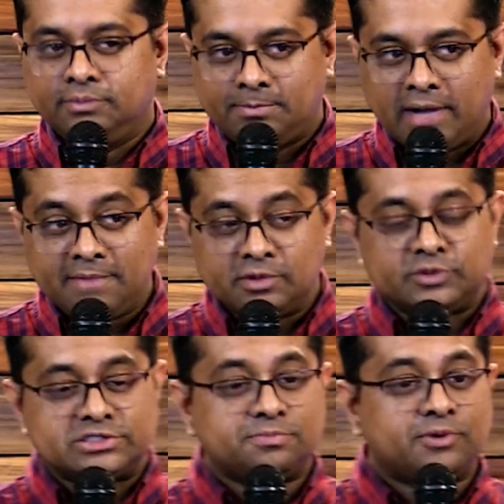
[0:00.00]
the Bible
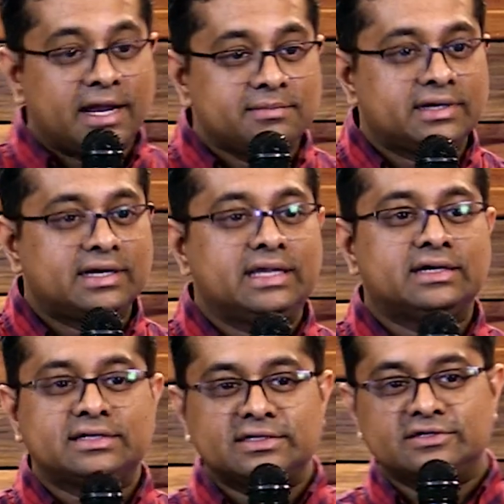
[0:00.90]
was primarily
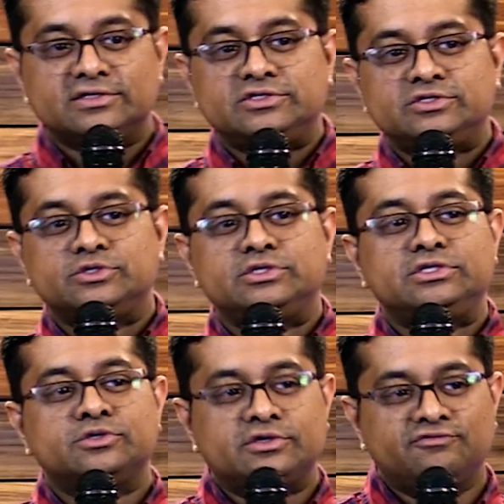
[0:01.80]
written to
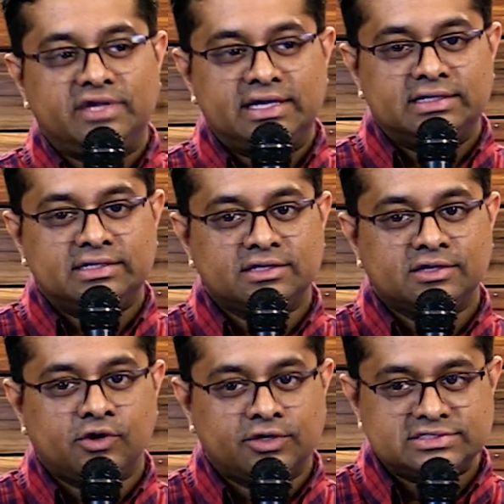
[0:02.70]
reveal
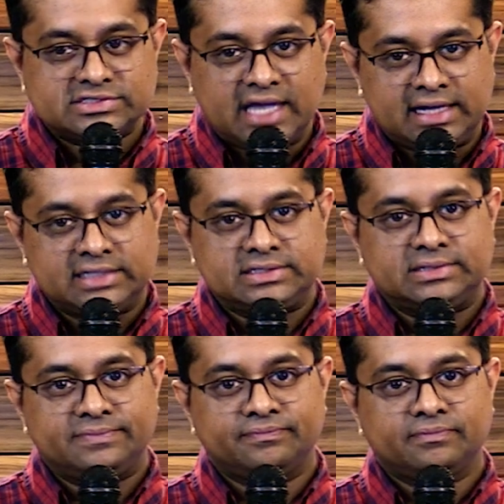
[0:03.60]
God's
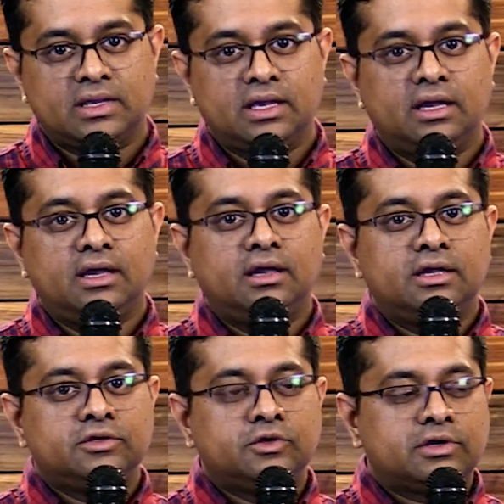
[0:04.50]
character,
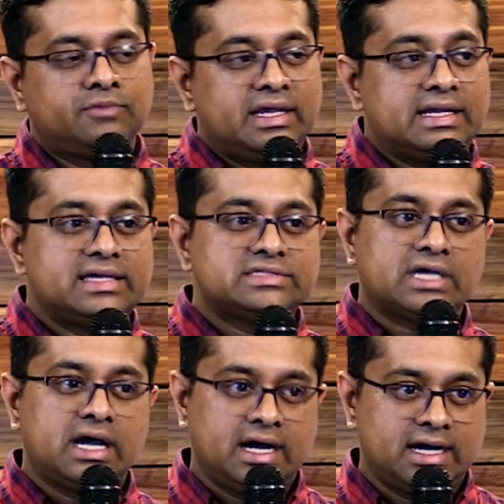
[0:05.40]
to reveal his
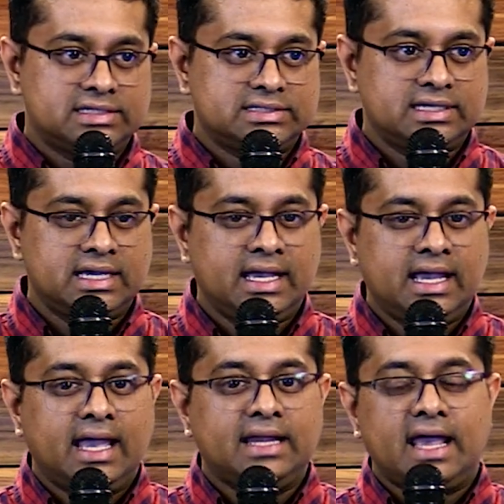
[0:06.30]
heart.
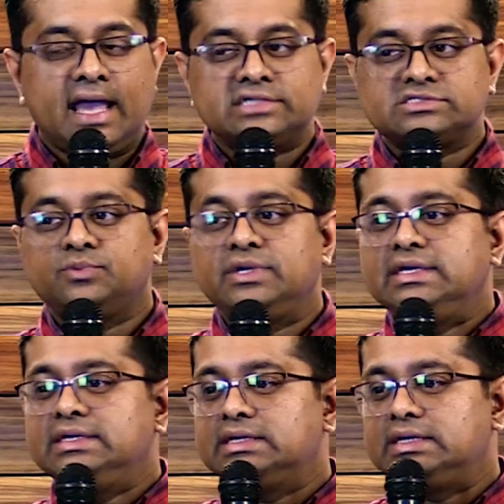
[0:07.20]
And as
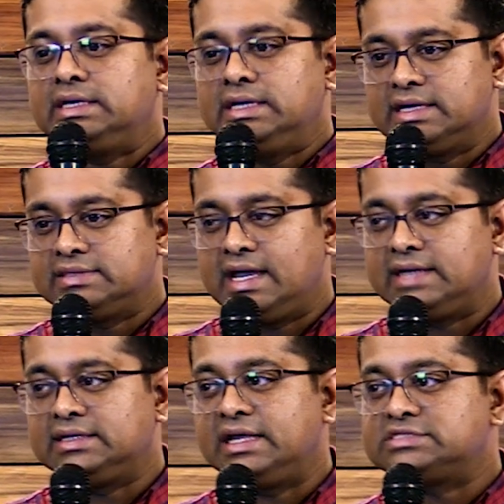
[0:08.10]
we hear
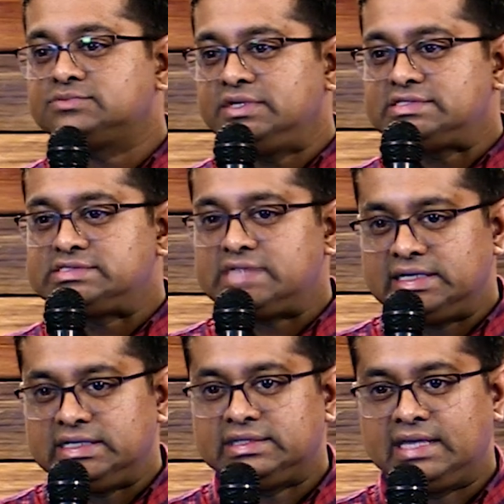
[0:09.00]
that and as we
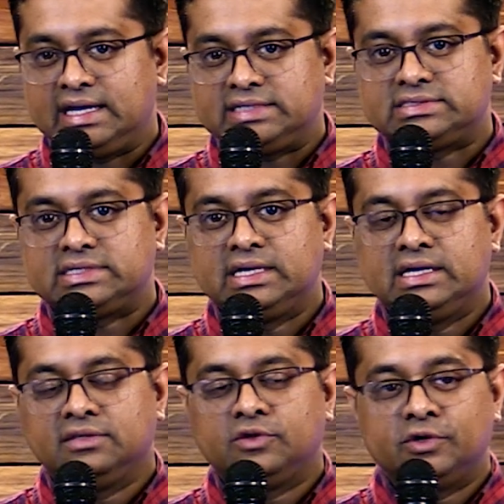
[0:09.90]
study that,
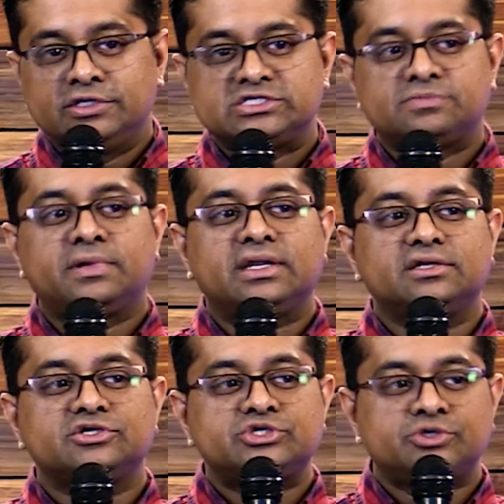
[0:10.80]
the Holy
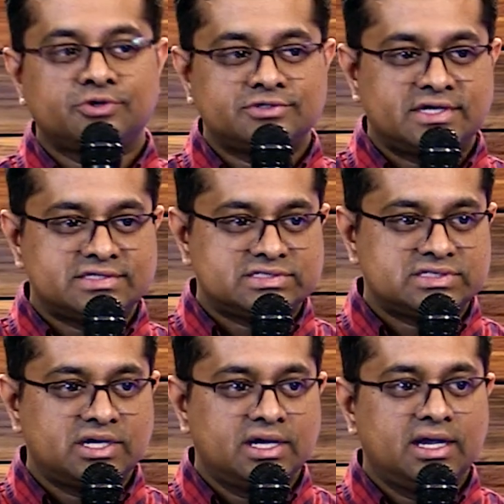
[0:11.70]
Spirit shows us